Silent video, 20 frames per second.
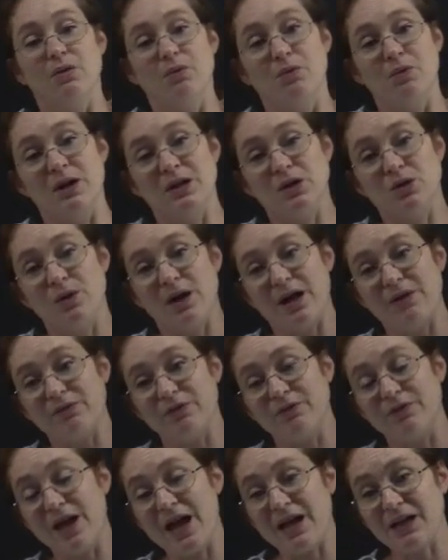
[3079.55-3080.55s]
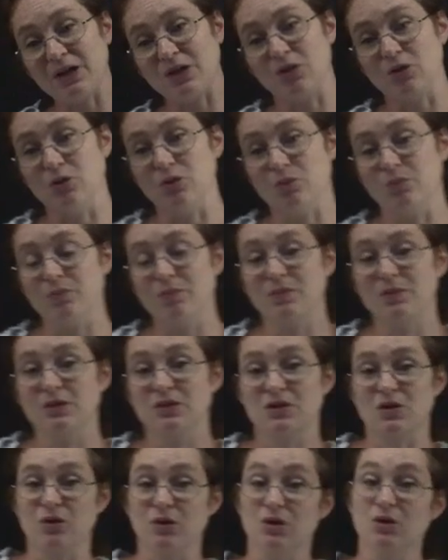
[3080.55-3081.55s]
When you have a vacuum,
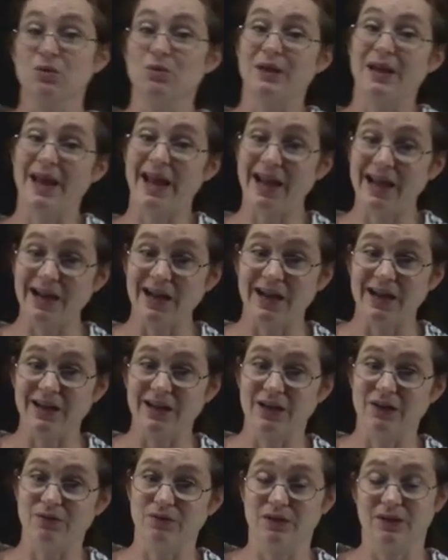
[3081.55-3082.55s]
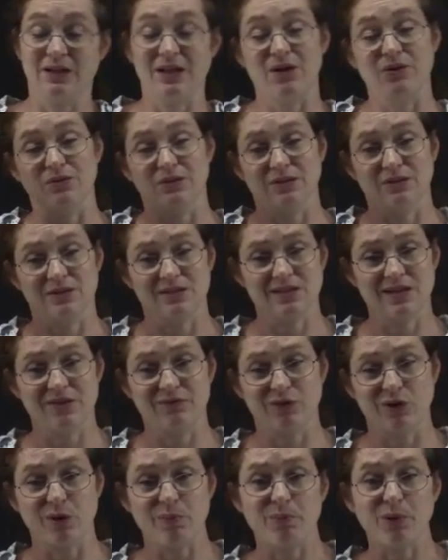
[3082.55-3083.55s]
so you cannot, if, now it's
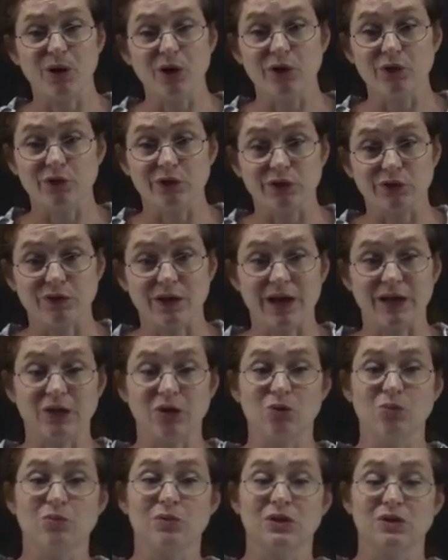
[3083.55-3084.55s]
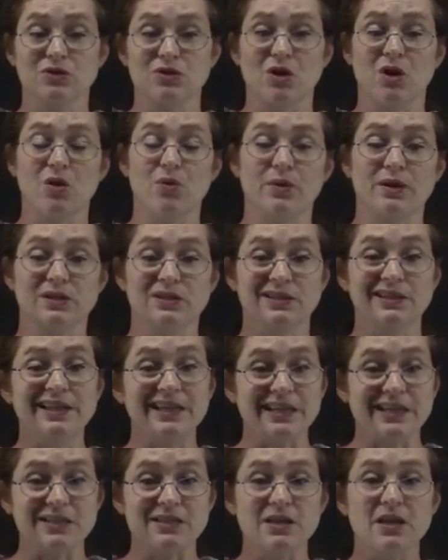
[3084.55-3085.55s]
never a perfect vacuum, there's always
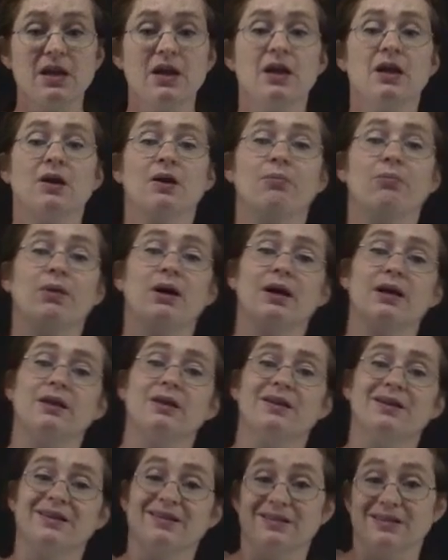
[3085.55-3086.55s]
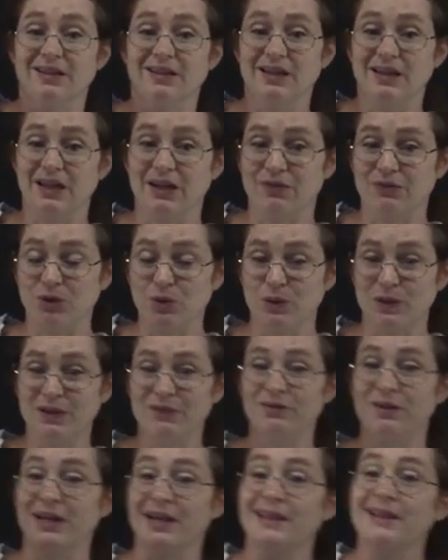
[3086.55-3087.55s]
leaks, but if
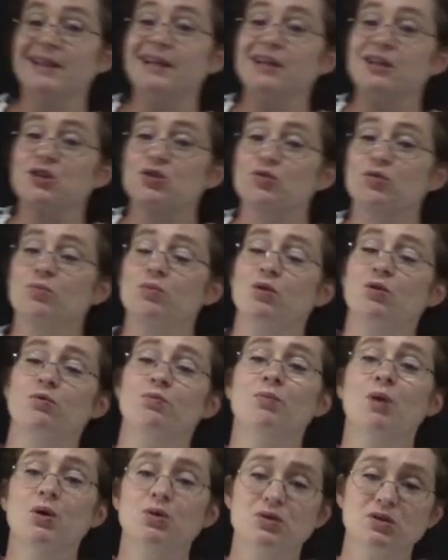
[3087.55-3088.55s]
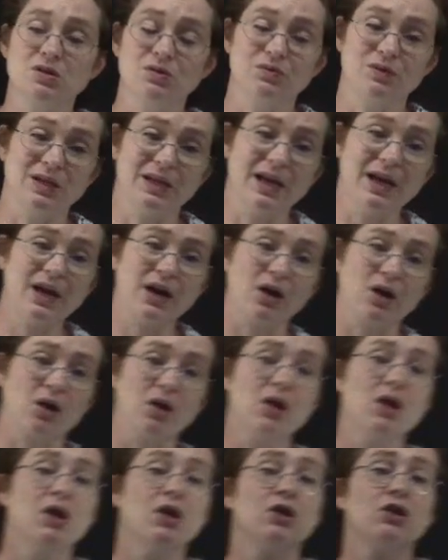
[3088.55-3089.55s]
you at least remove most of the air,
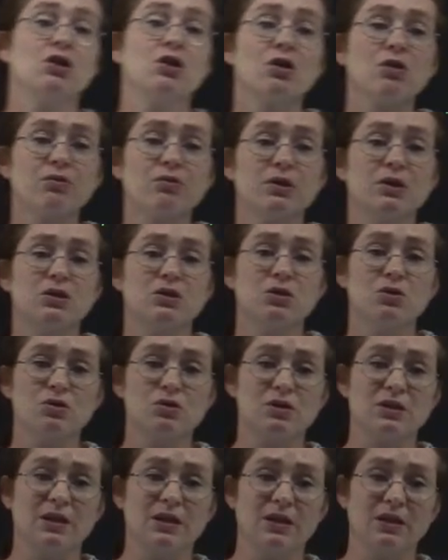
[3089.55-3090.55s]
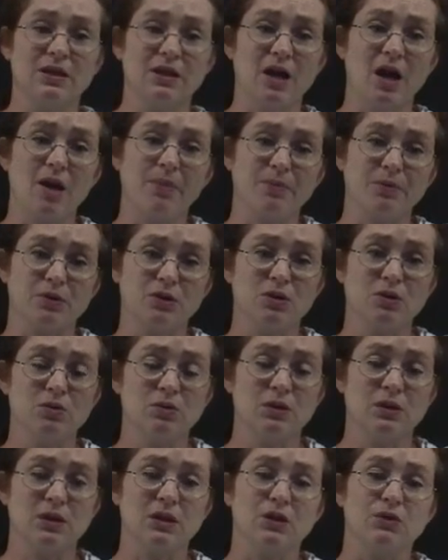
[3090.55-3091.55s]
you're reducing the
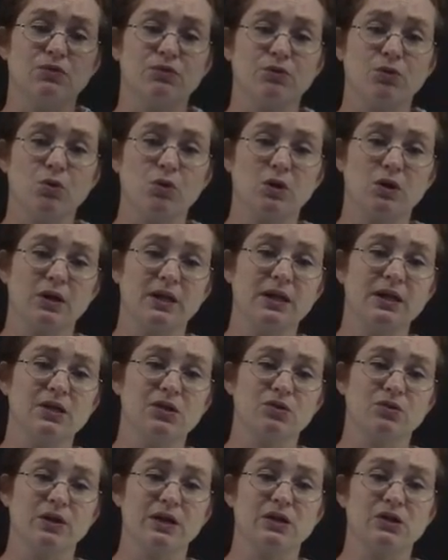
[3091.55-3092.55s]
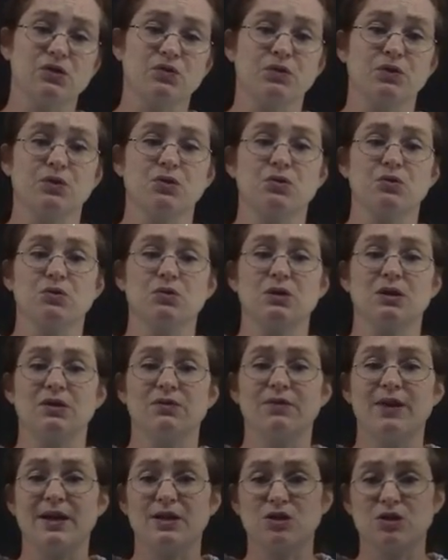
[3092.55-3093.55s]
opportunity for heat transfer through
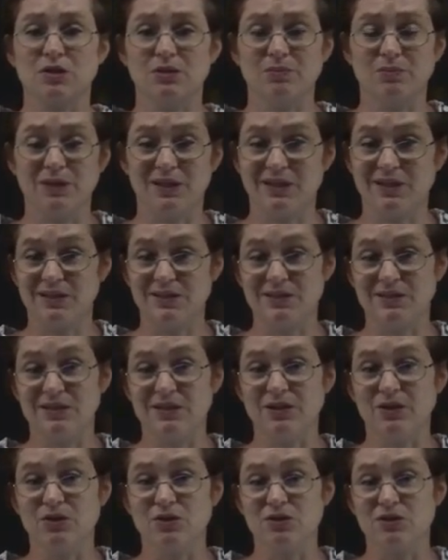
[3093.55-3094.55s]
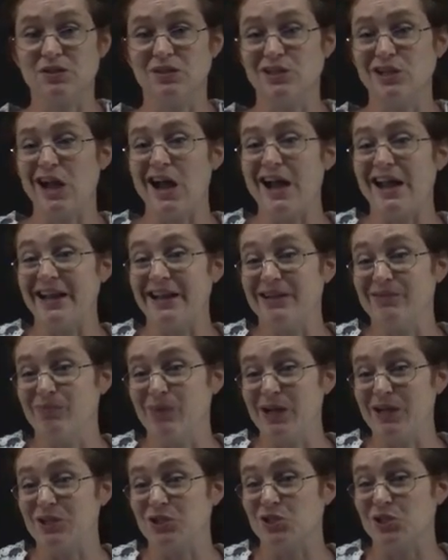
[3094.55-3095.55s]
convection because there's not
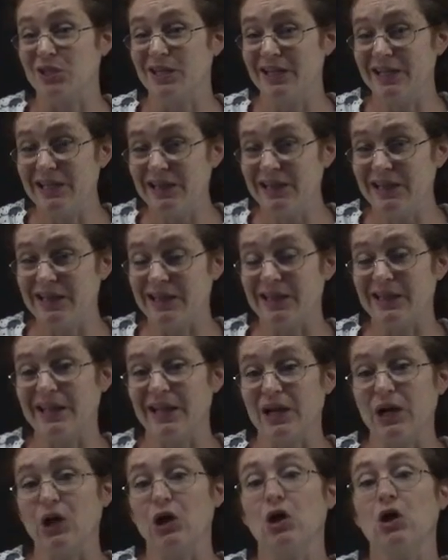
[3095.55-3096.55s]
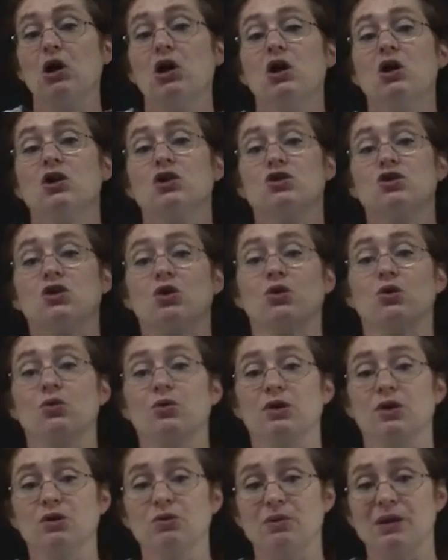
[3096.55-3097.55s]
much in there. So
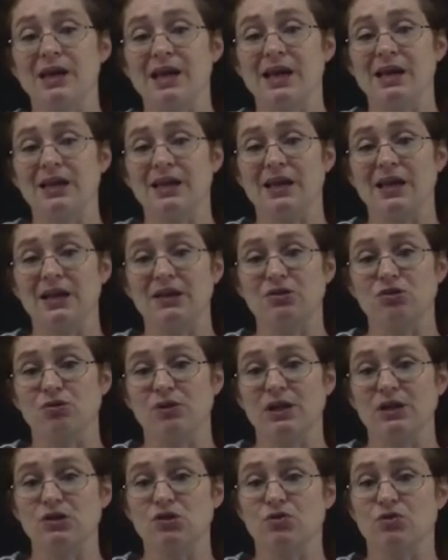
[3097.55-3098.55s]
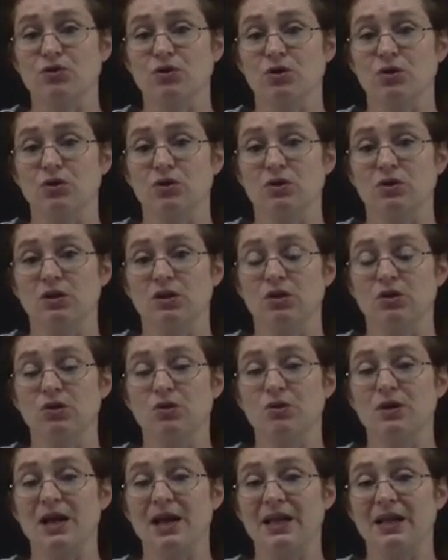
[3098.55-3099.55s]
you can't get transfer, you,
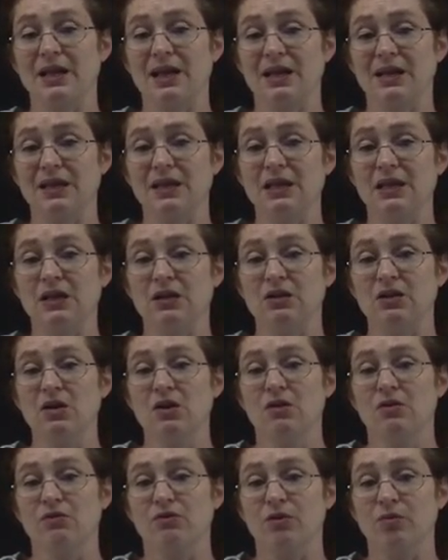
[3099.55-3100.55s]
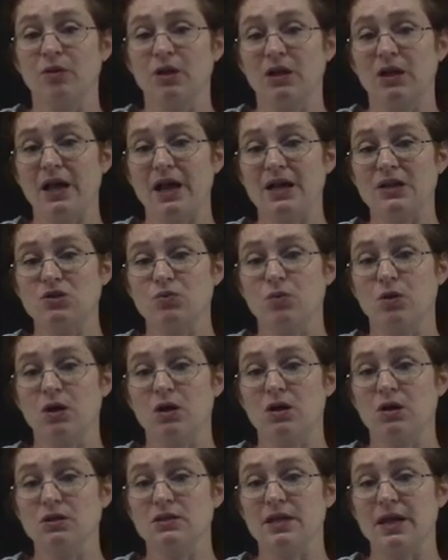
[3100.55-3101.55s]
can't get heat from the glass
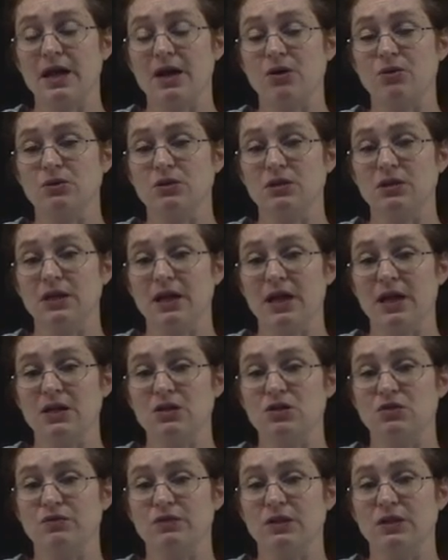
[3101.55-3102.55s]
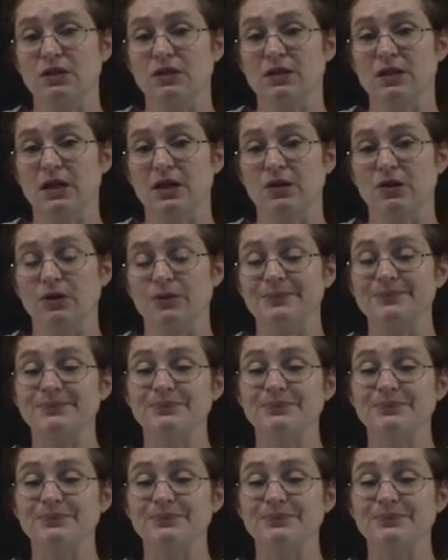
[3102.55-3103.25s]
walls out to the edge of the container.